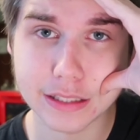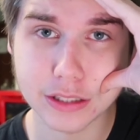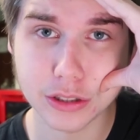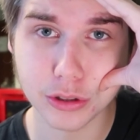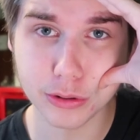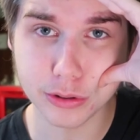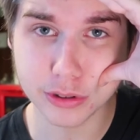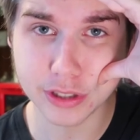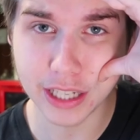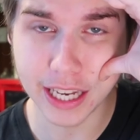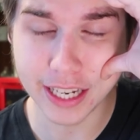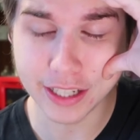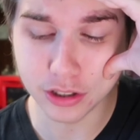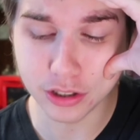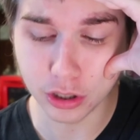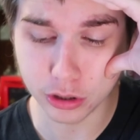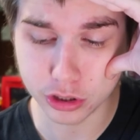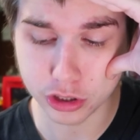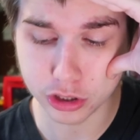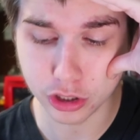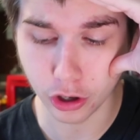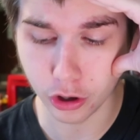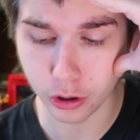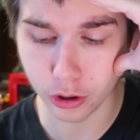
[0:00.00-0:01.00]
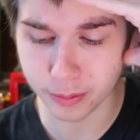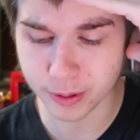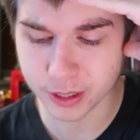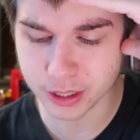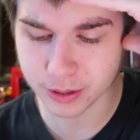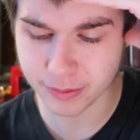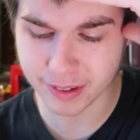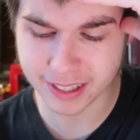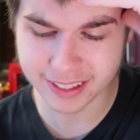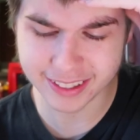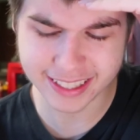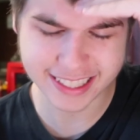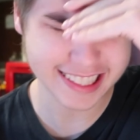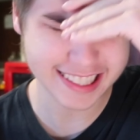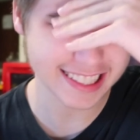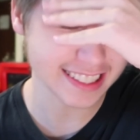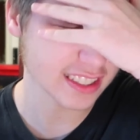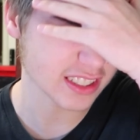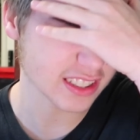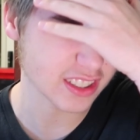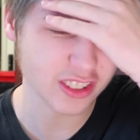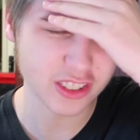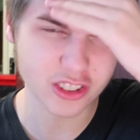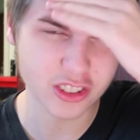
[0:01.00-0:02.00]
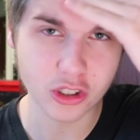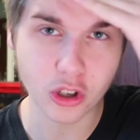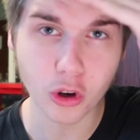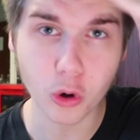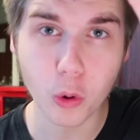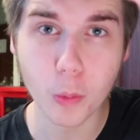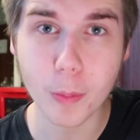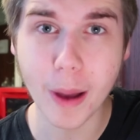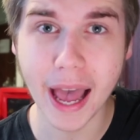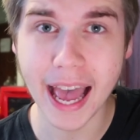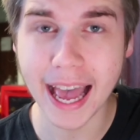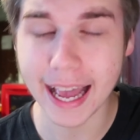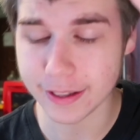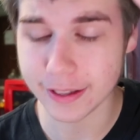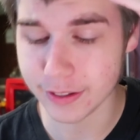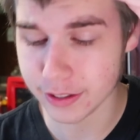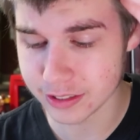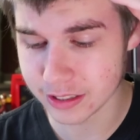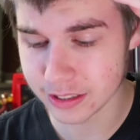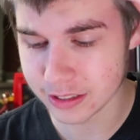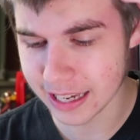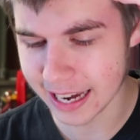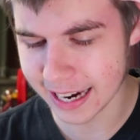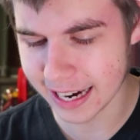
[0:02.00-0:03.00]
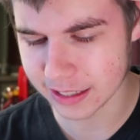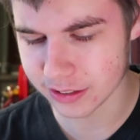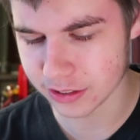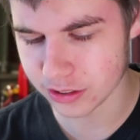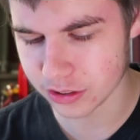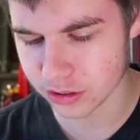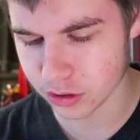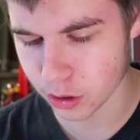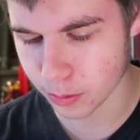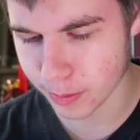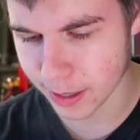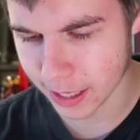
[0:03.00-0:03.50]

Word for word: your takes are garbage, man. Like, this is so bad. This is actually so